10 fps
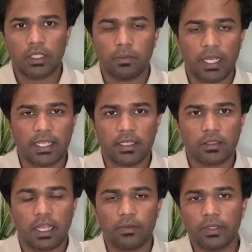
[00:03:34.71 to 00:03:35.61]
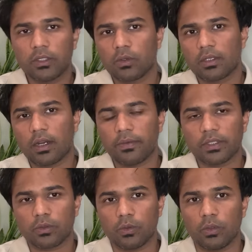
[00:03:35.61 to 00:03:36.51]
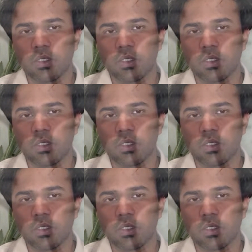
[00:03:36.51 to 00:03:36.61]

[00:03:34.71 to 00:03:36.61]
In my case, I went to a driving school.